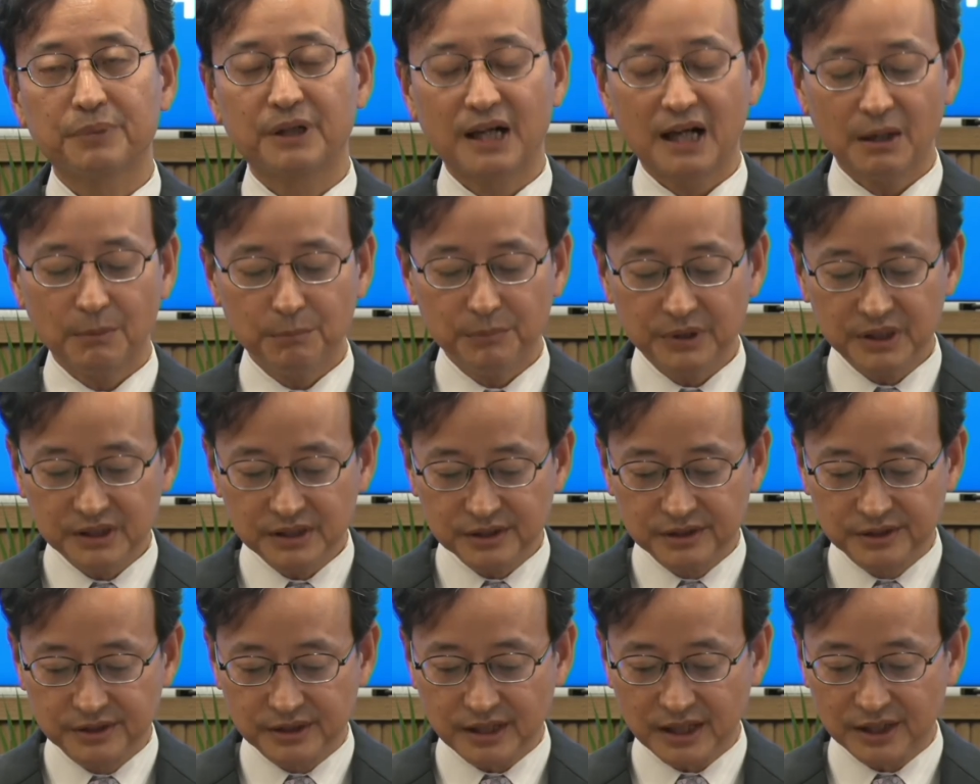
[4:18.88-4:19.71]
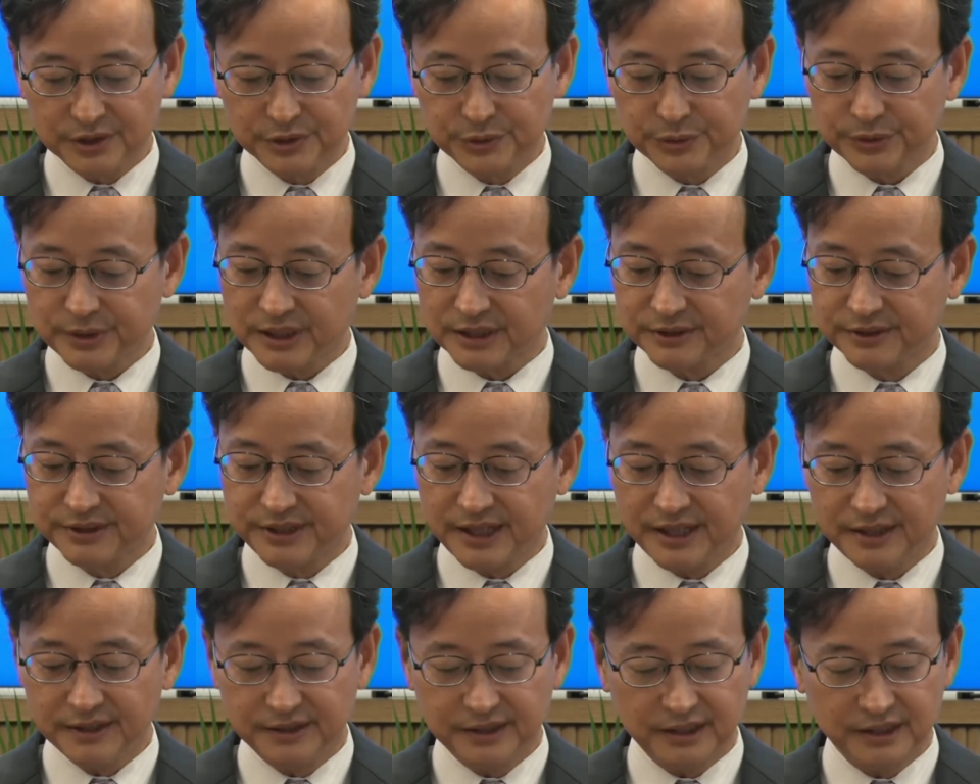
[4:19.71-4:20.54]
Prime Minister Suga
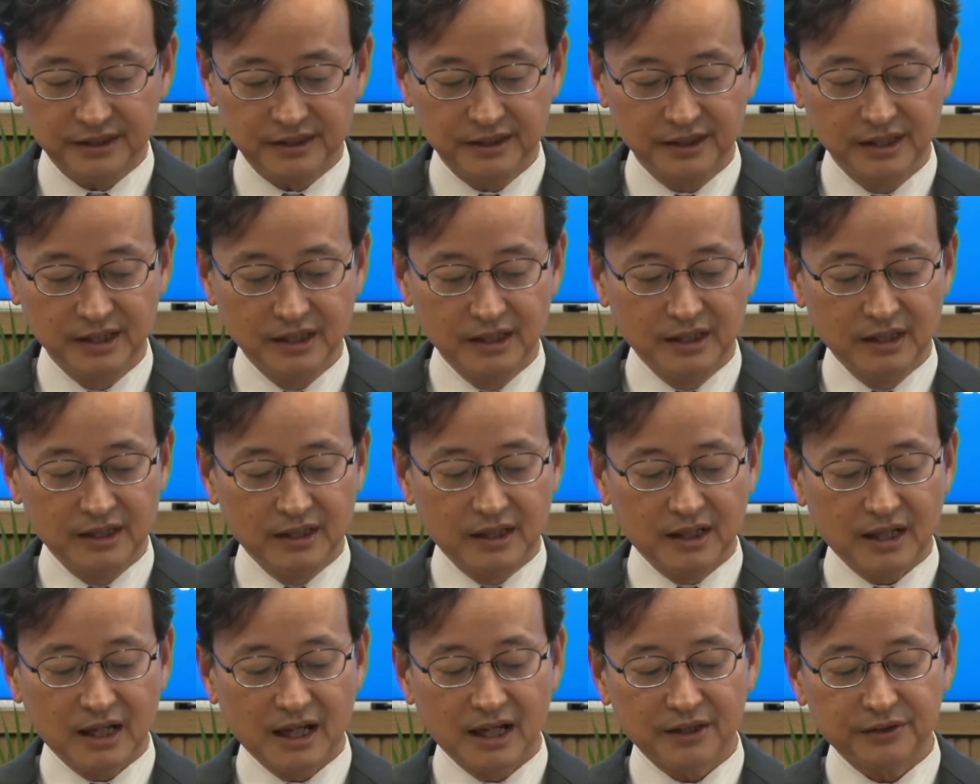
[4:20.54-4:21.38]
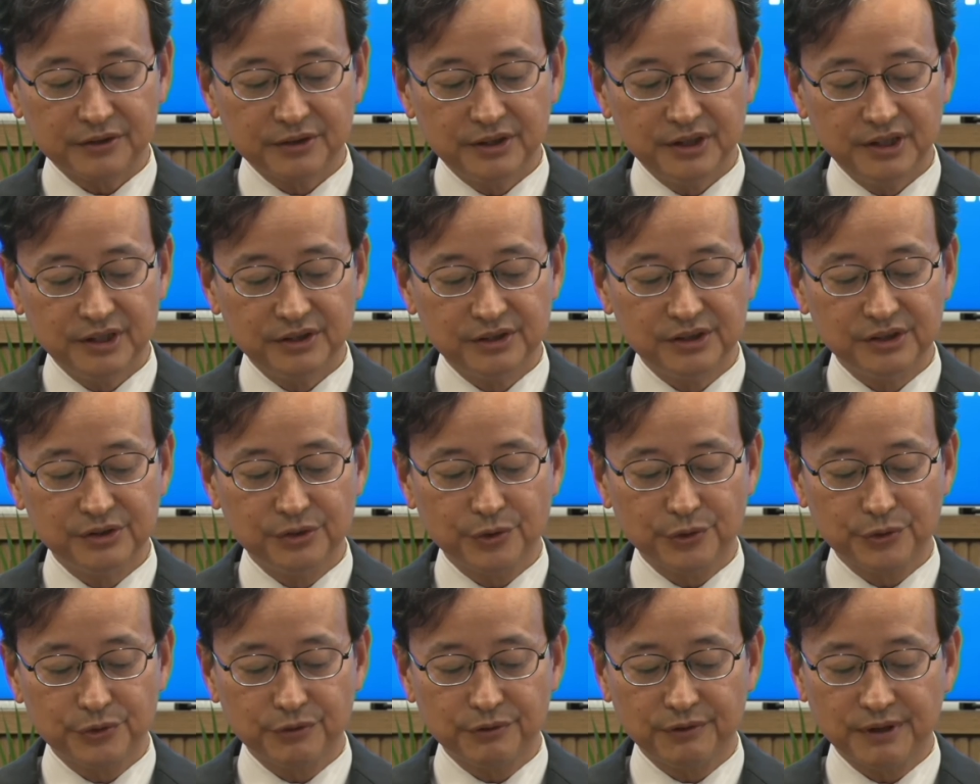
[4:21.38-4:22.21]
stated at his
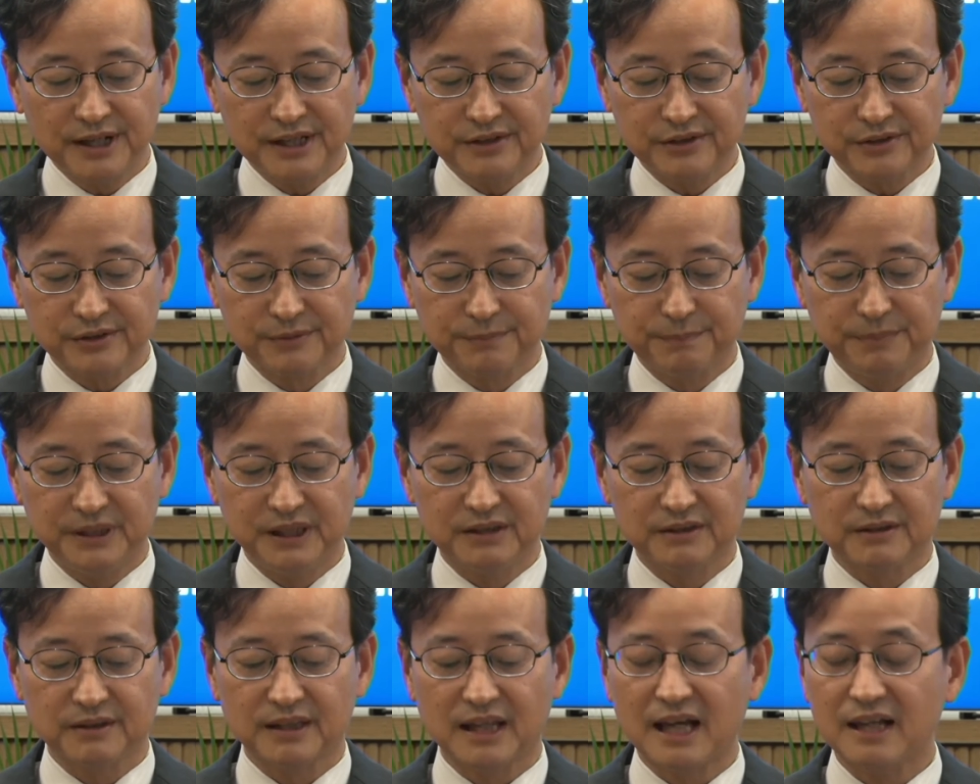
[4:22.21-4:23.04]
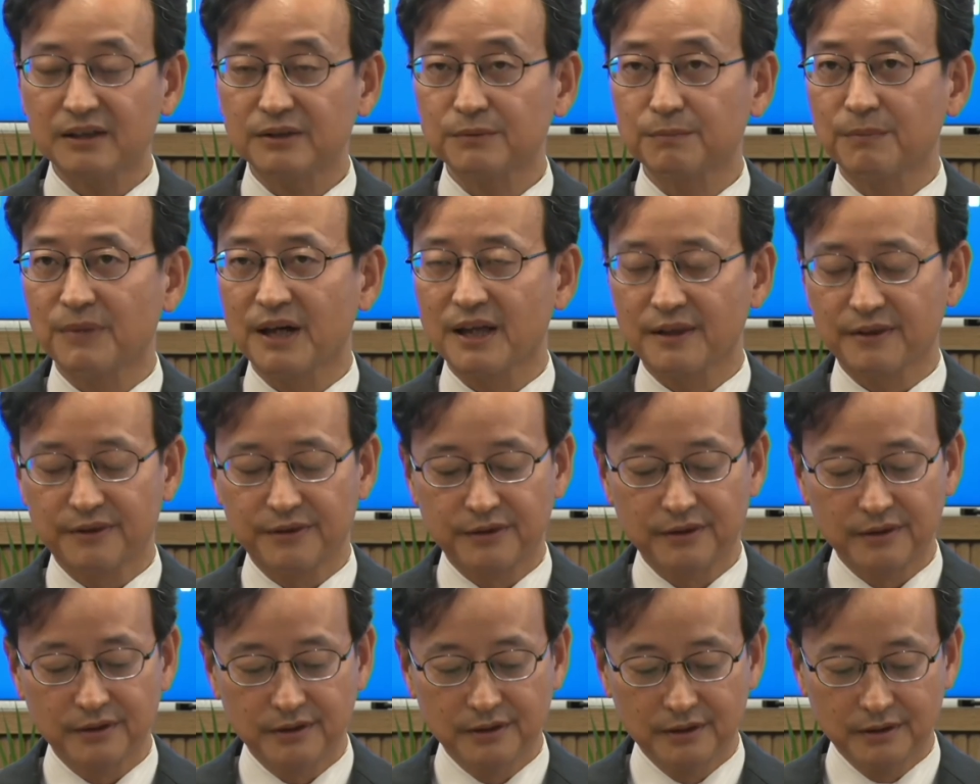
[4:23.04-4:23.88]
inauguration speech last month
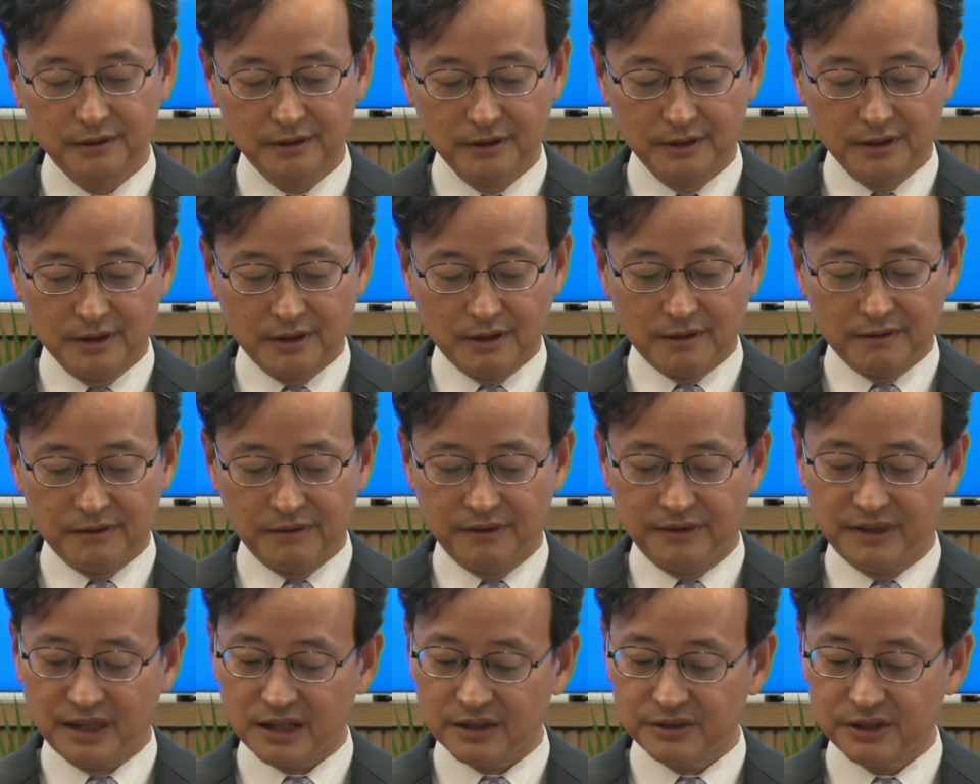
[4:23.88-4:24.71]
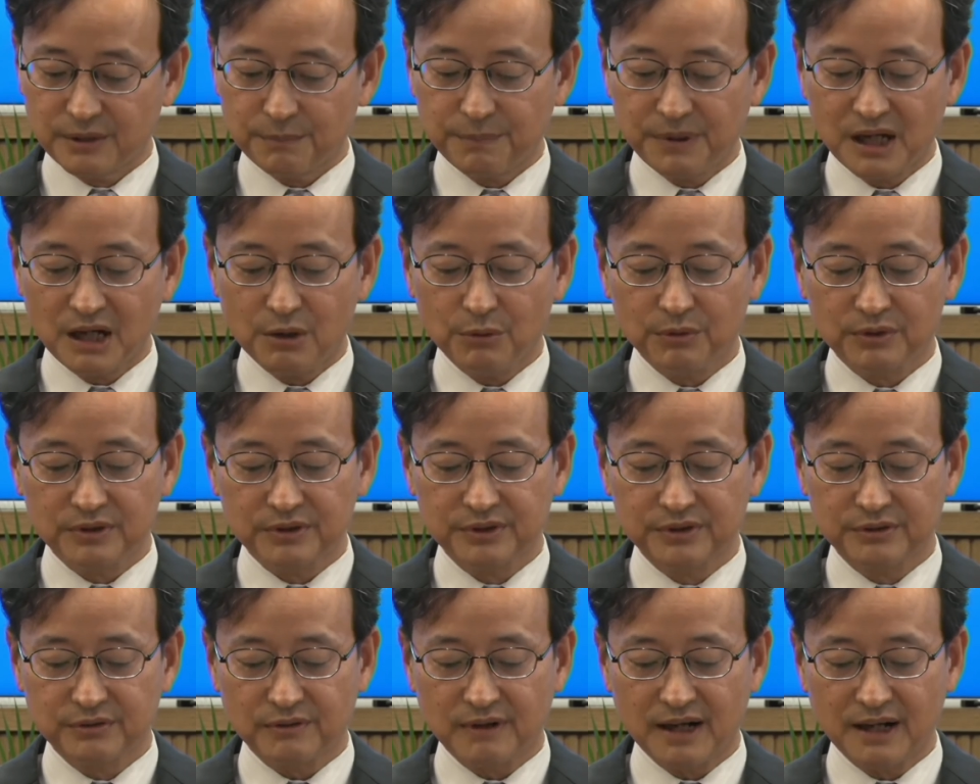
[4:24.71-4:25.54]
that Japan
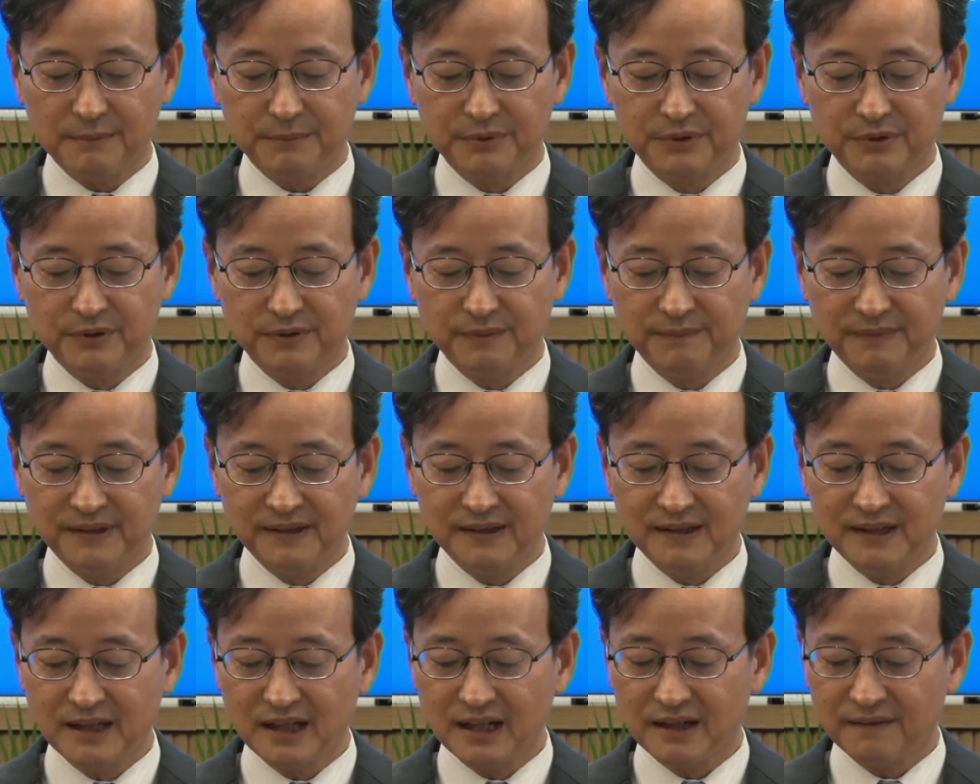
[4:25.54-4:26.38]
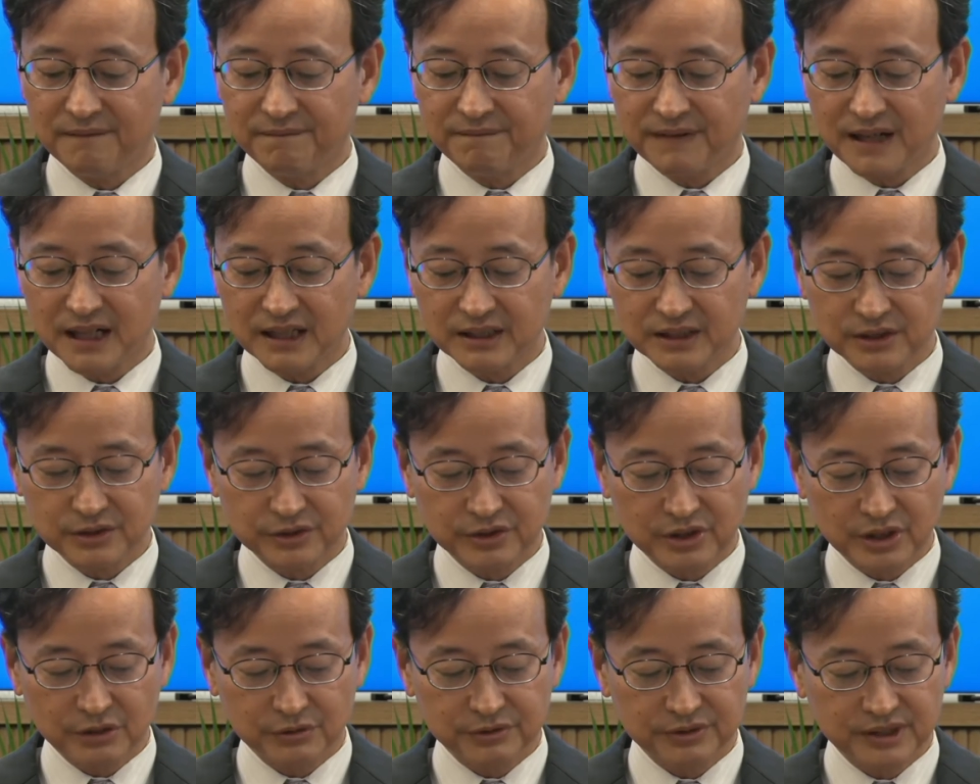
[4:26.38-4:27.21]
will strive to be a
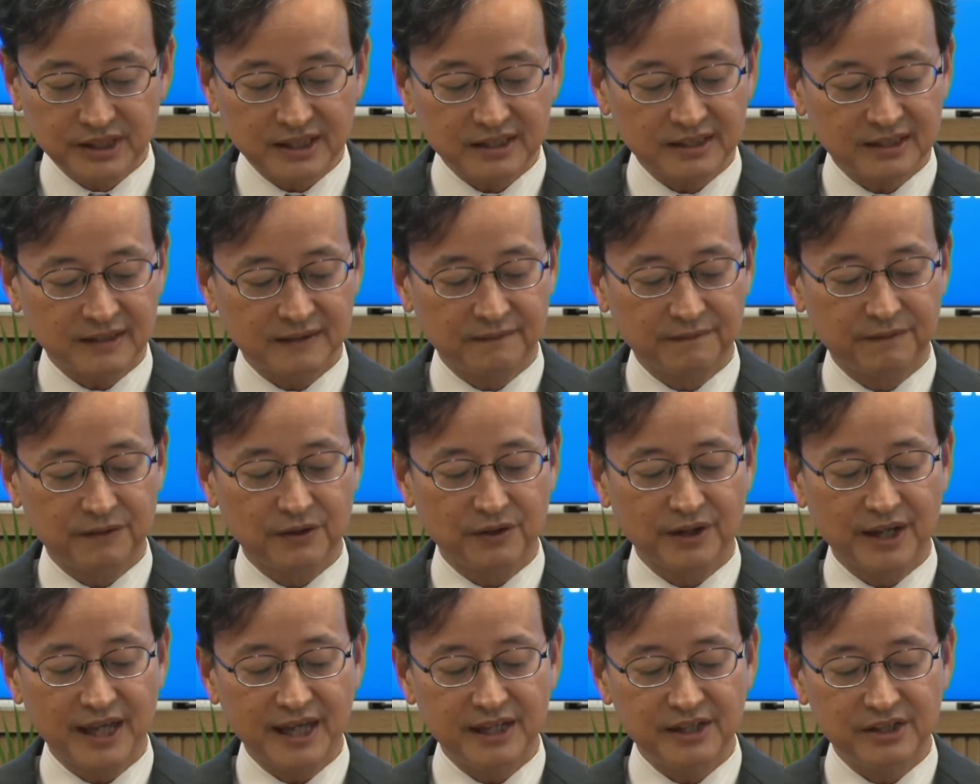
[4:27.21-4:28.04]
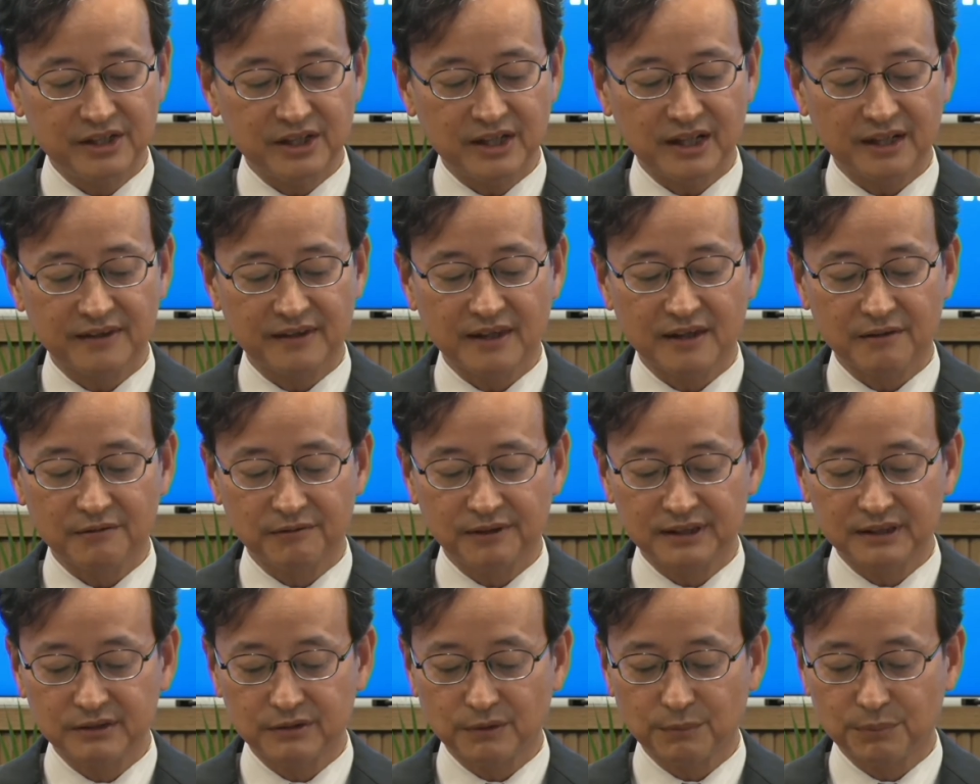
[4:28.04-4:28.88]
financial center for Asia and the
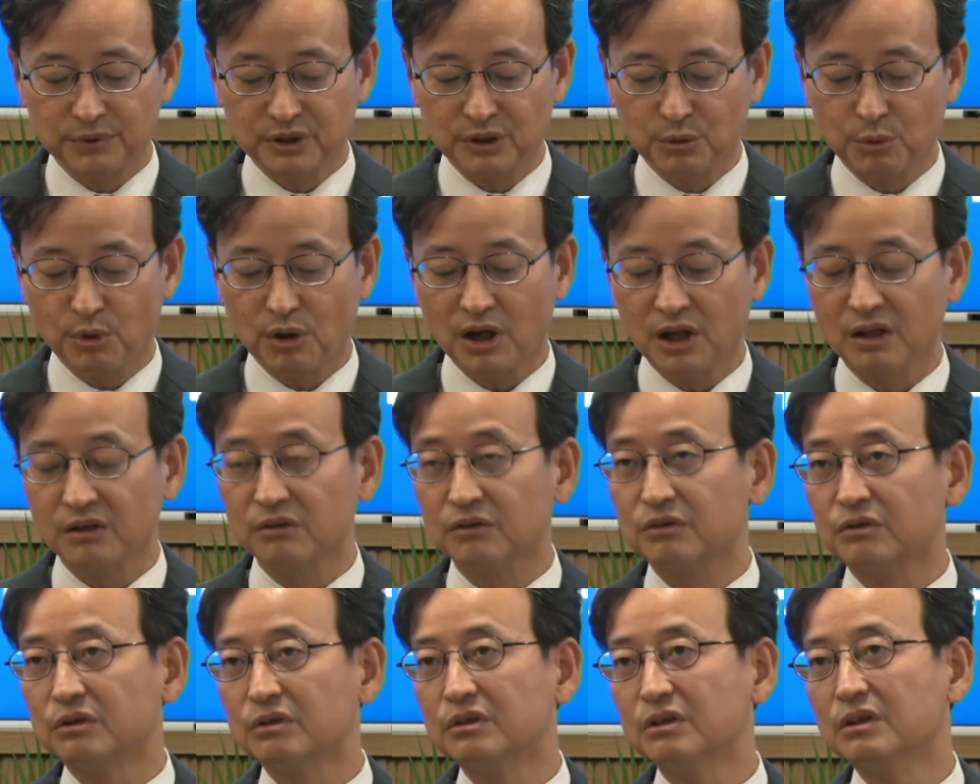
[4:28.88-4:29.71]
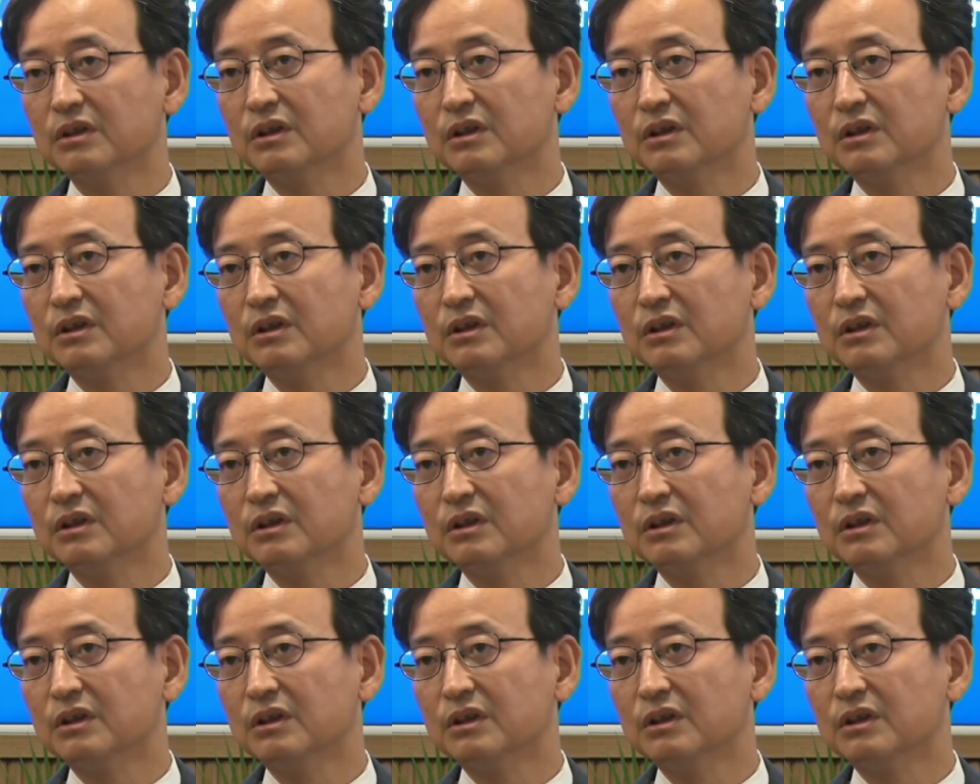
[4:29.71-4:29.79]
rest of the world